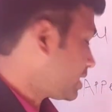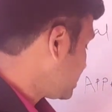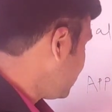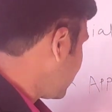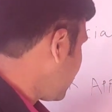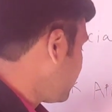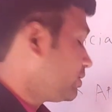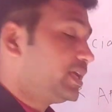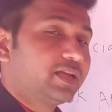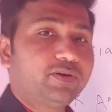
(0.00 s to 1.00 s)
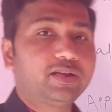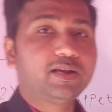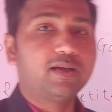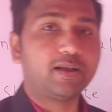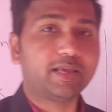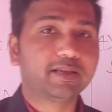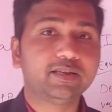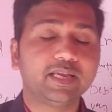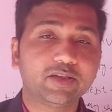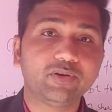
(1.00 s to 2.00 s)
aspect of equity, like
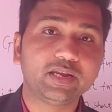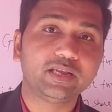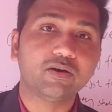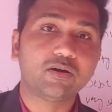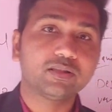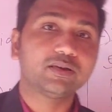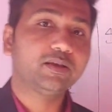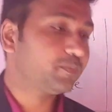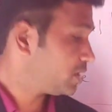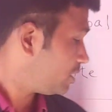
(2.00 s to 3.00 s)
in the equity or the debt.